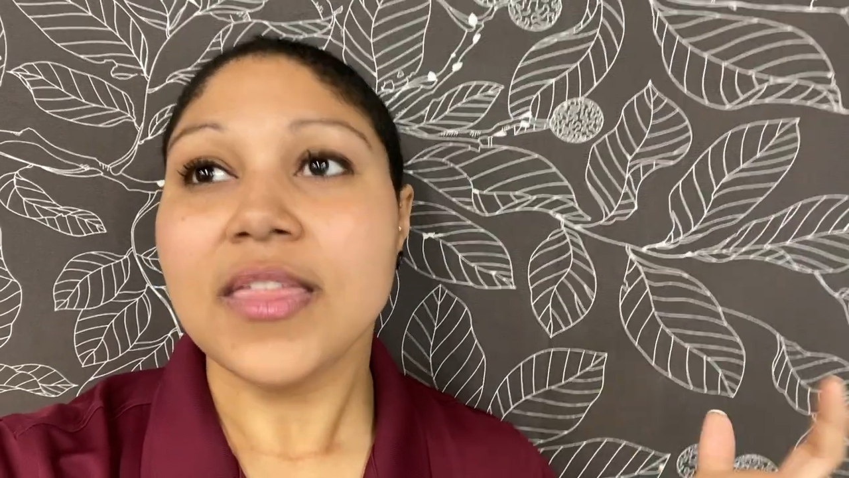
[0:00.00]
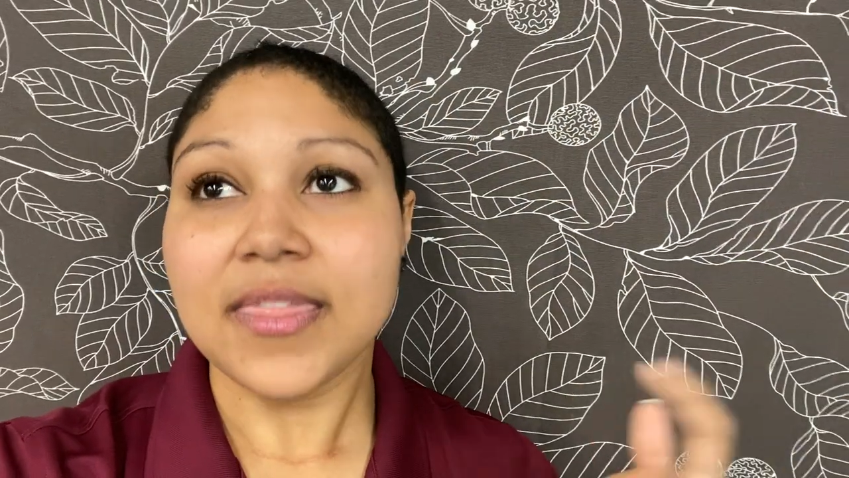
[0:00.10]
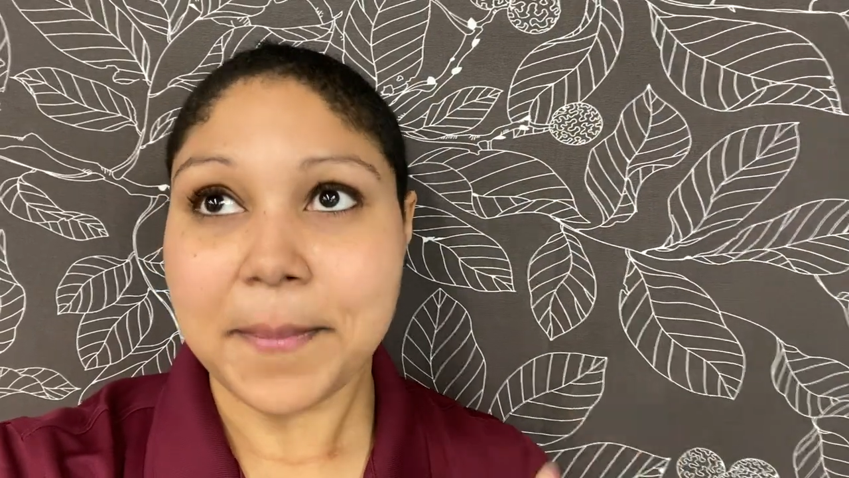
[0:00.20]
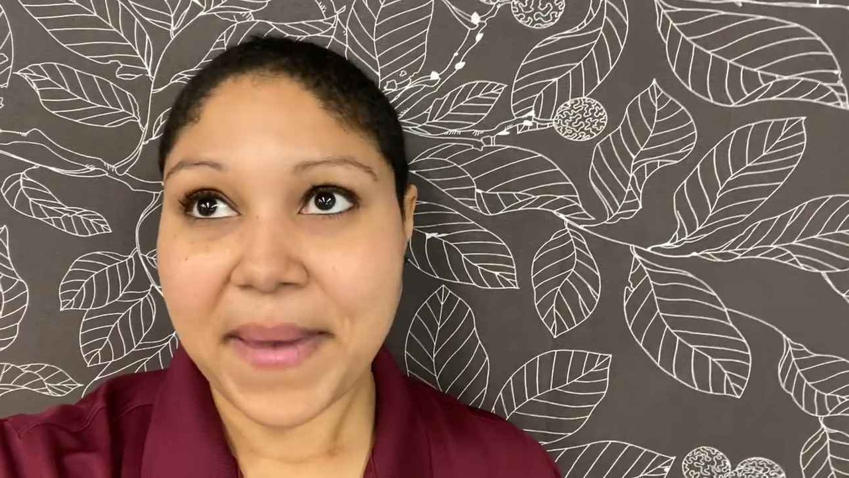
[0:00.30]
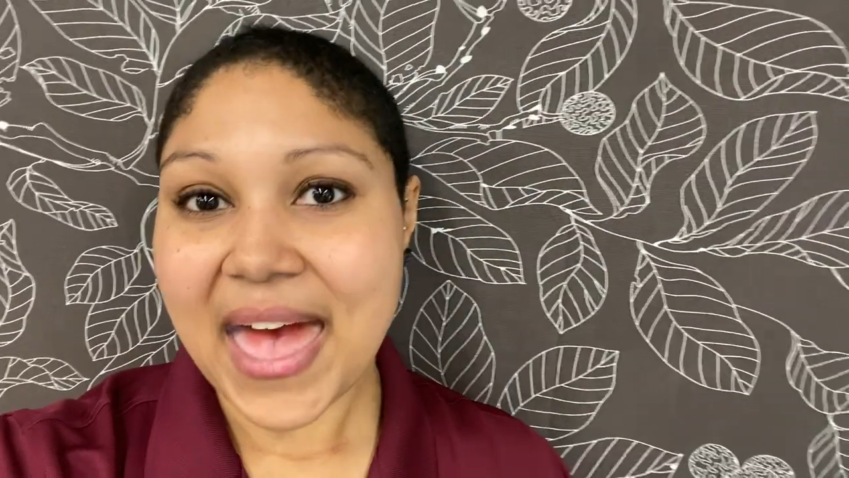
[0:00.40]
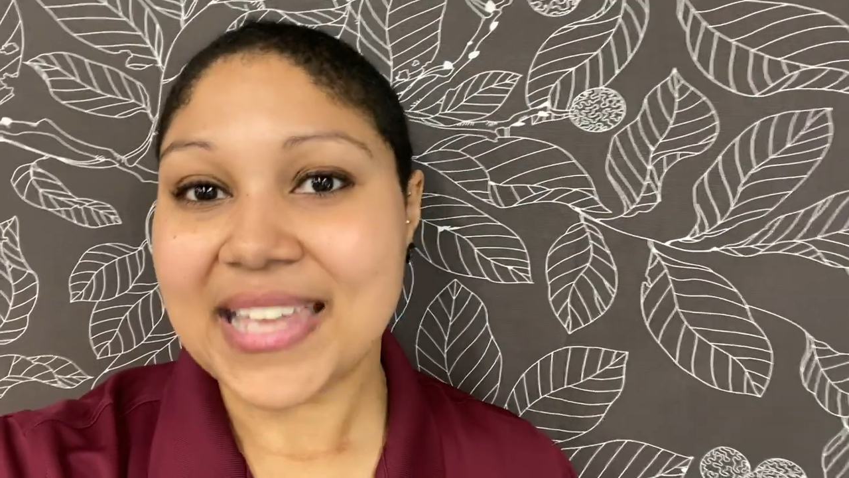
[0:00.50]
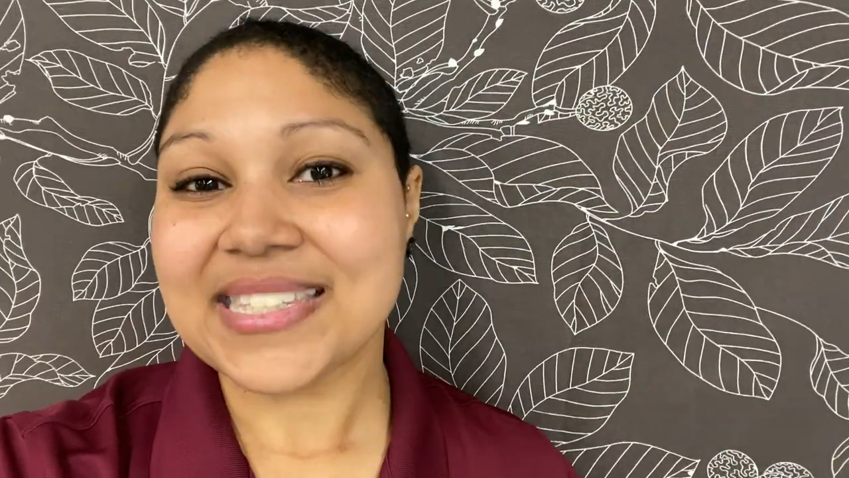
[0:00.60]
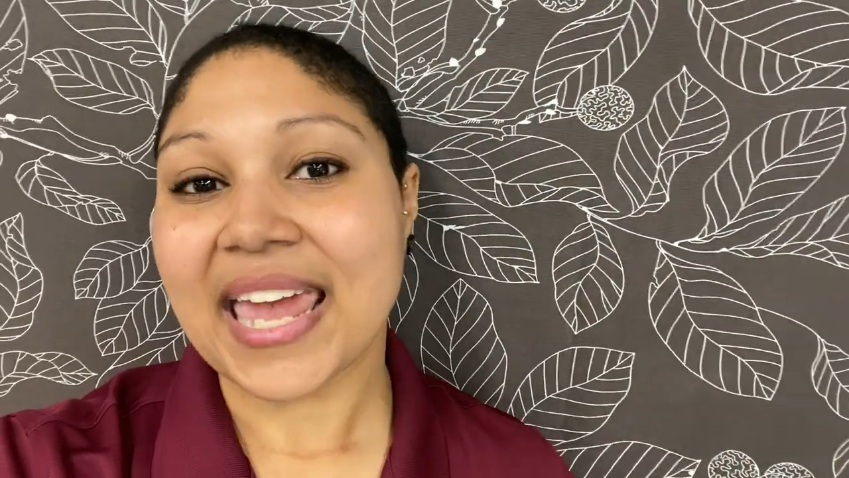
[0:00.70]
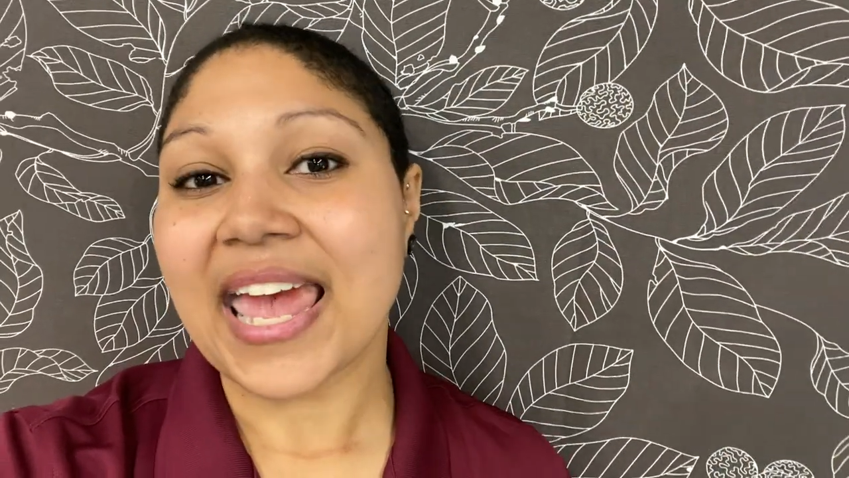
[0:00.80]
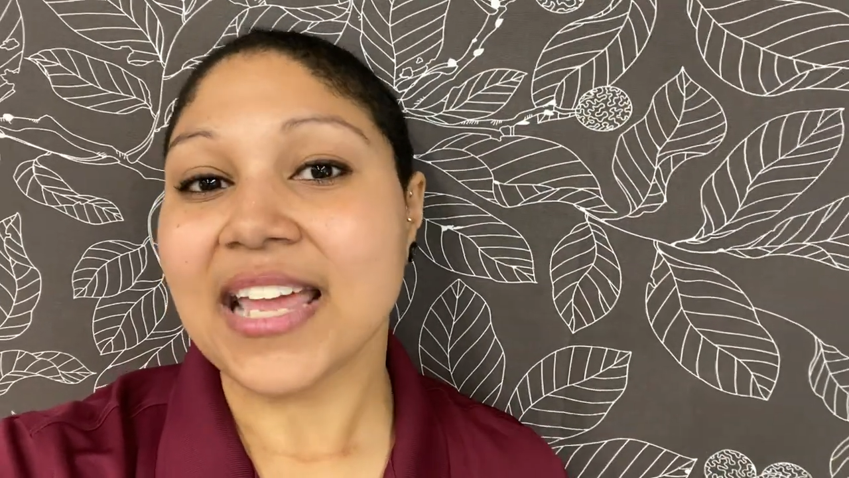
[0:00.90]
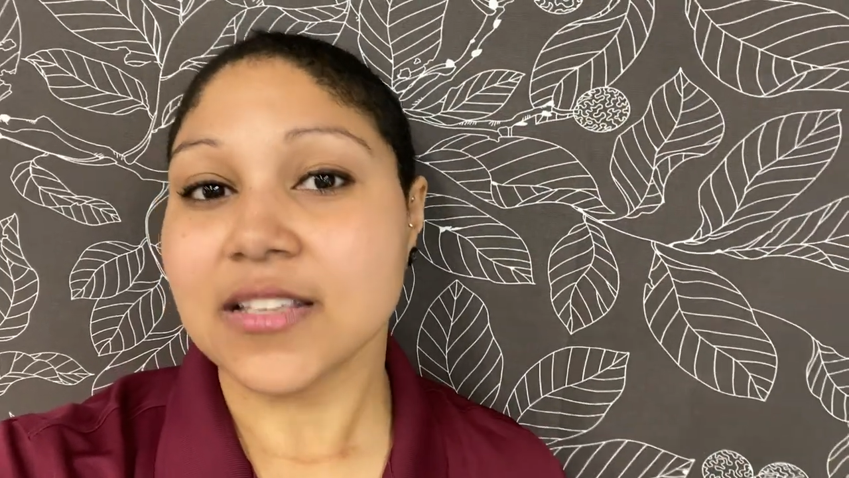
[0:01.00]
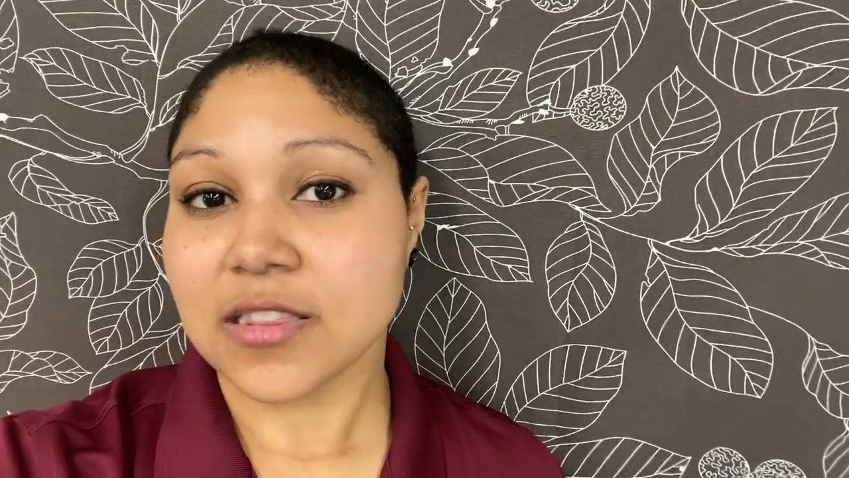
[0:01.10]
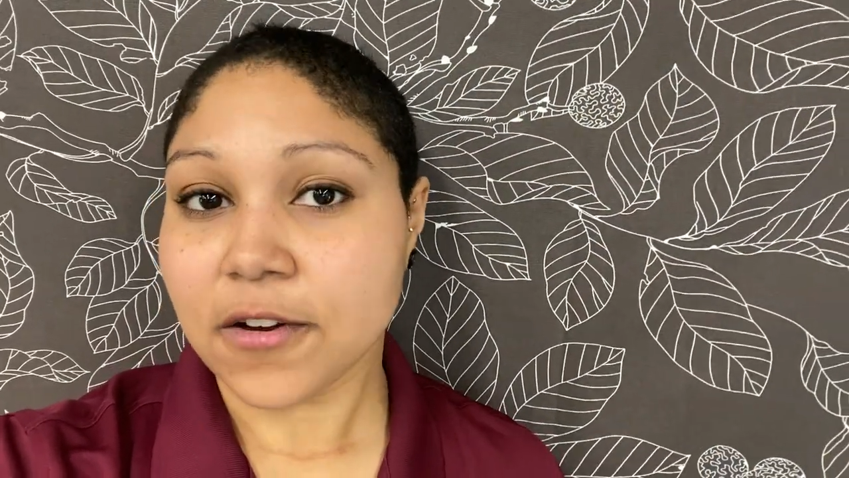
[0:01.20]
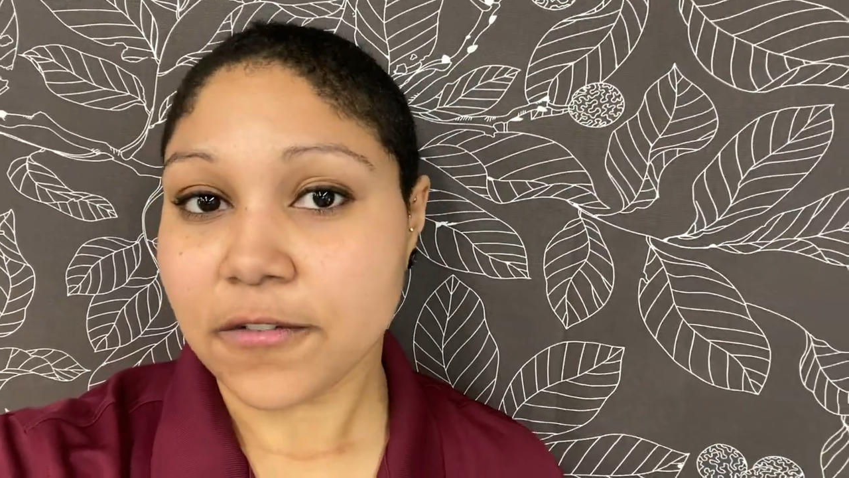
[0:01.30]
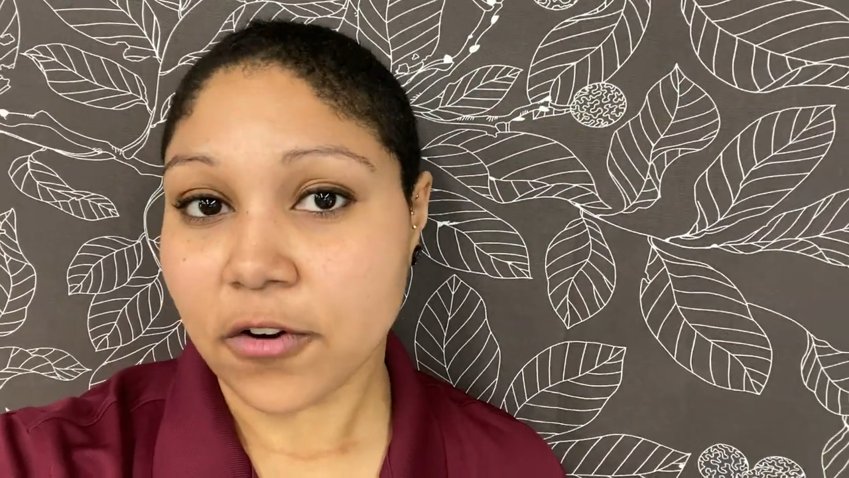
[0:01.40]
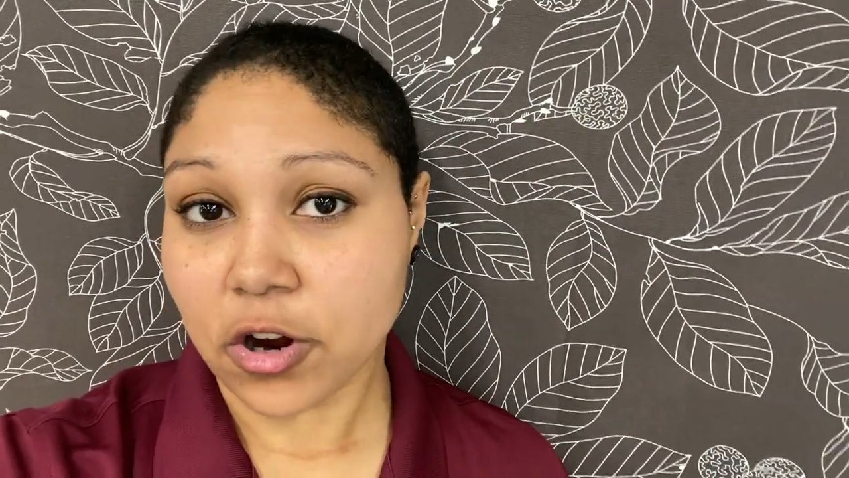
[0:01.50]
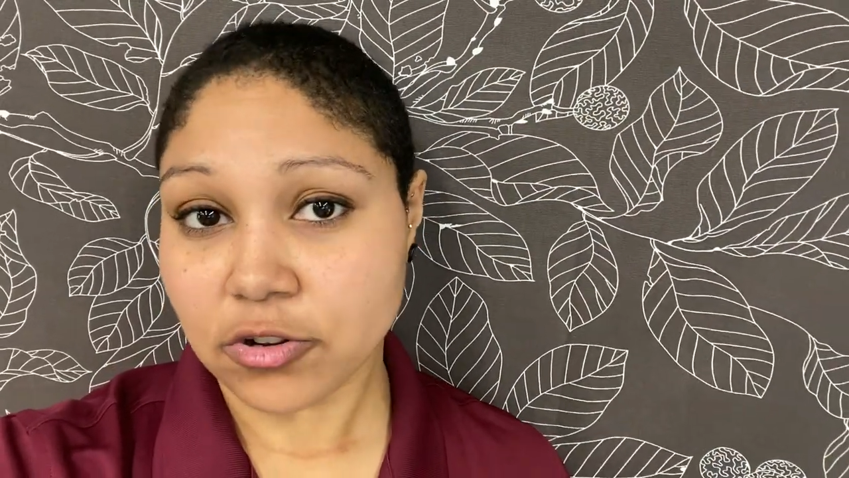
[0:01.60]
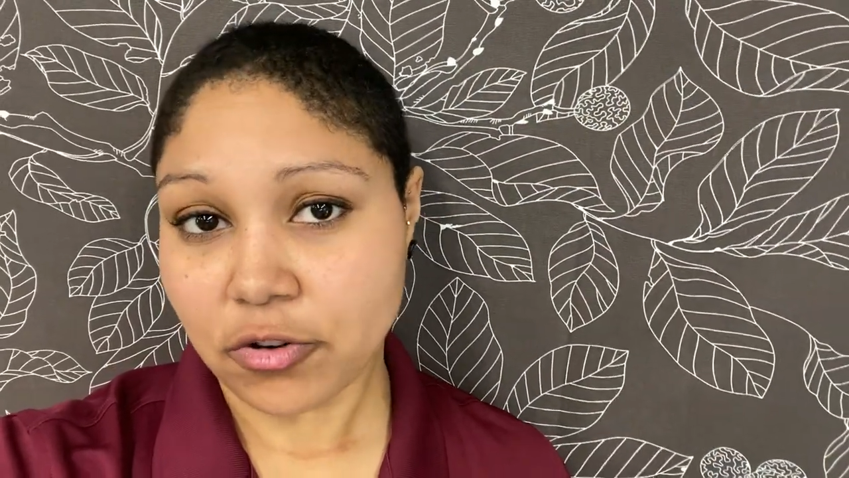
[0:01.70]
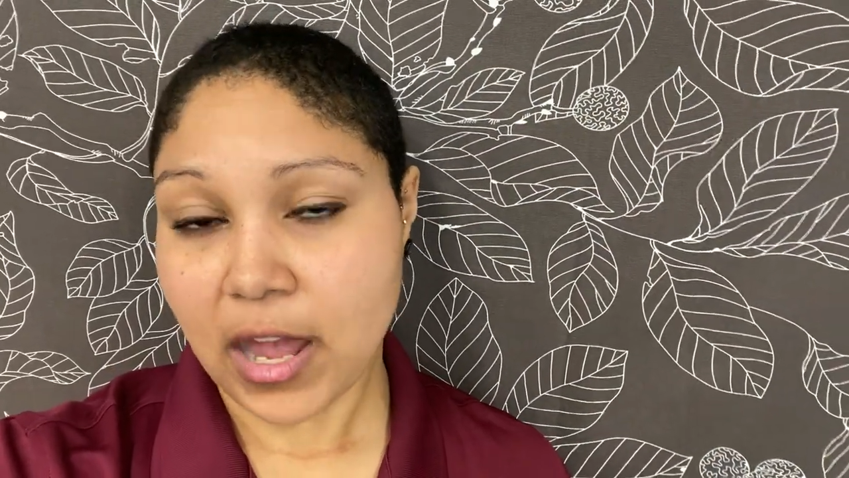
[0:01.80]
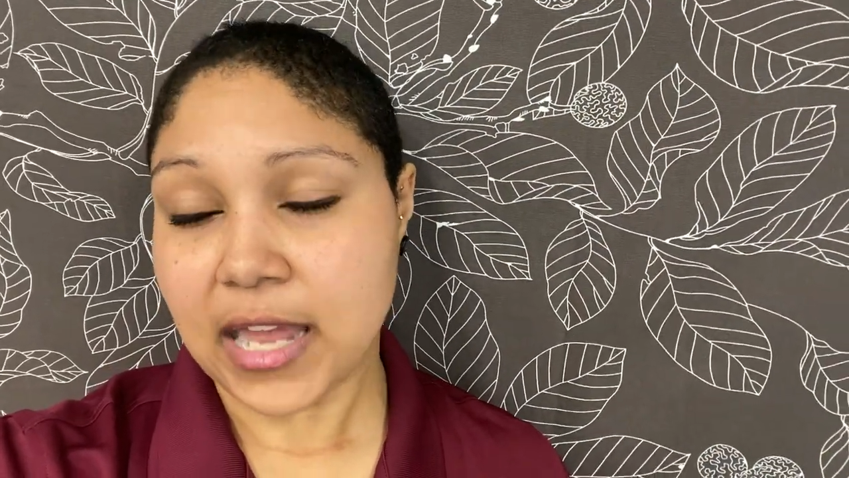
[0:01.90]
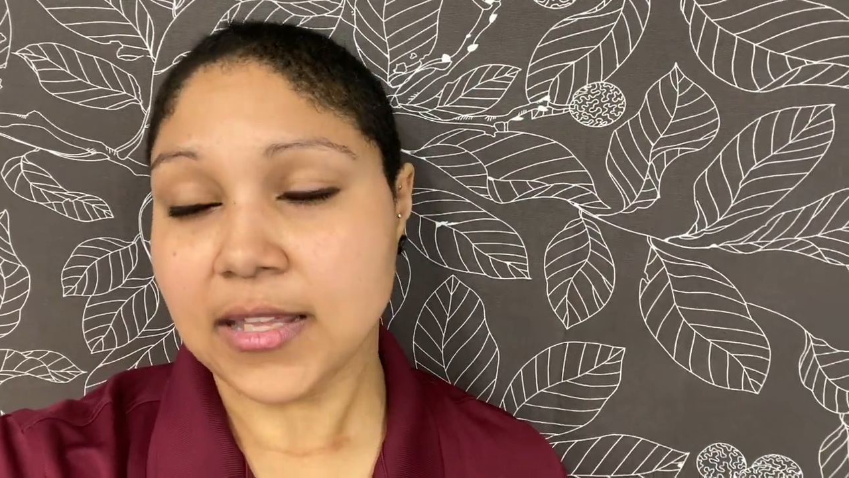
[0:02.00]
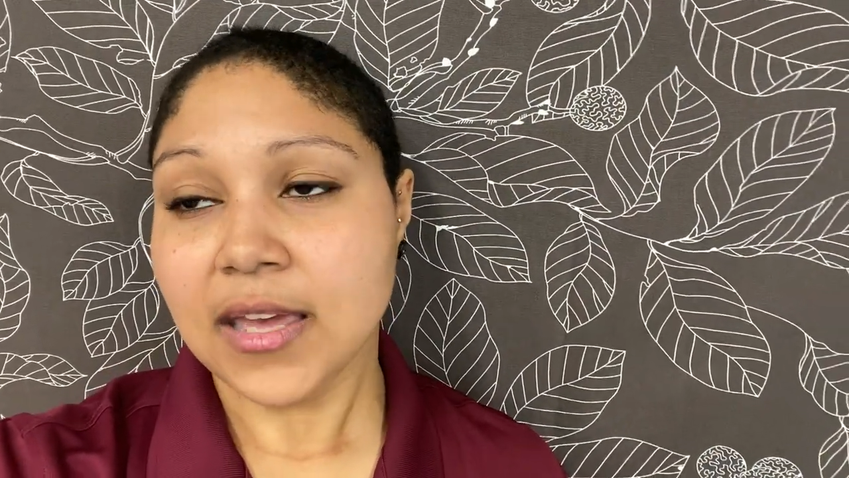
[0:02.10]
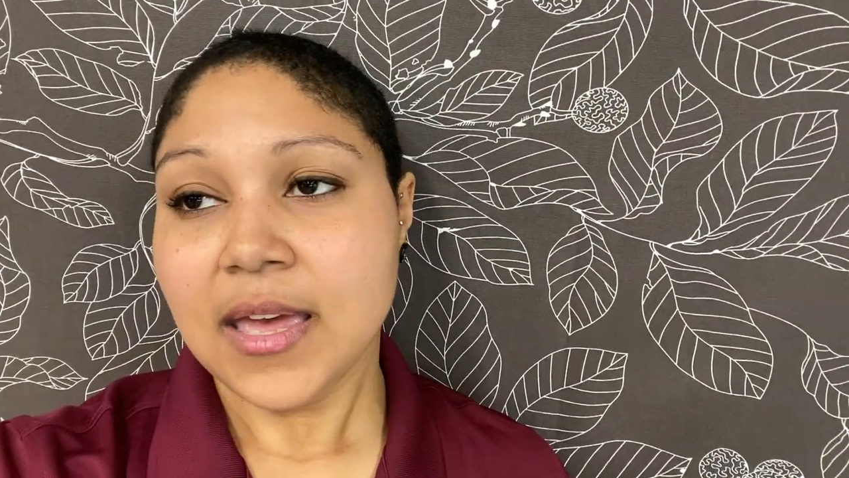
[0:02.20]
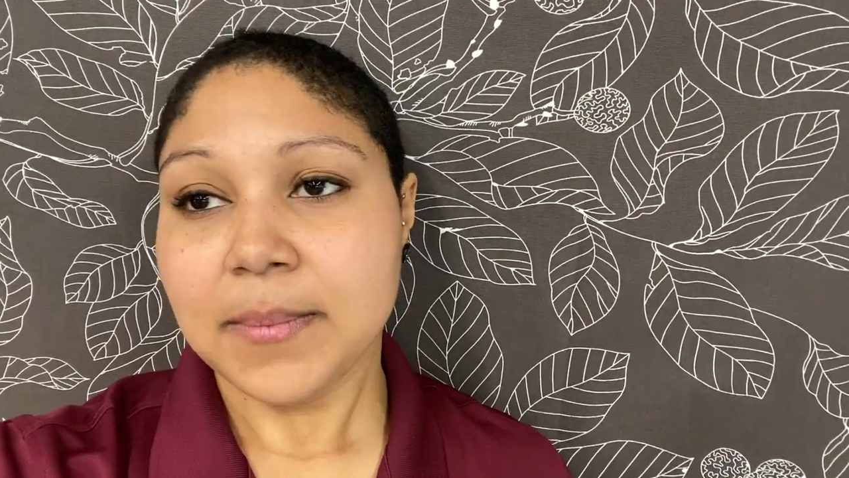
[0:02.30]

the pet and the fur trade